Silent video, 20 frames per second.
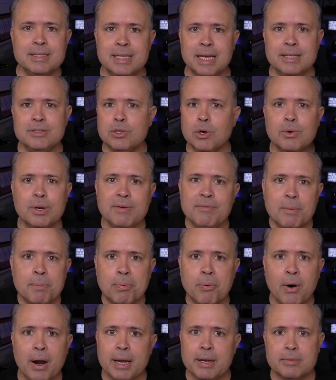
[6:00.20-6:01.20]
then don't even
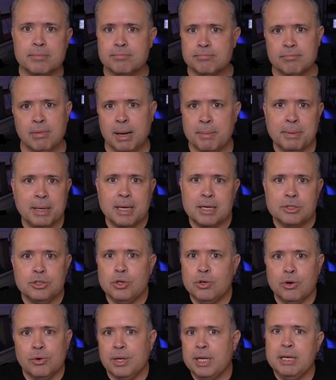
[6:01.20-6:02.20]
pray. I mean, because
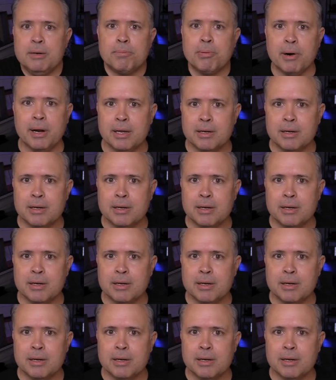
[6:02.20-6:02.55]
you don't need to pray,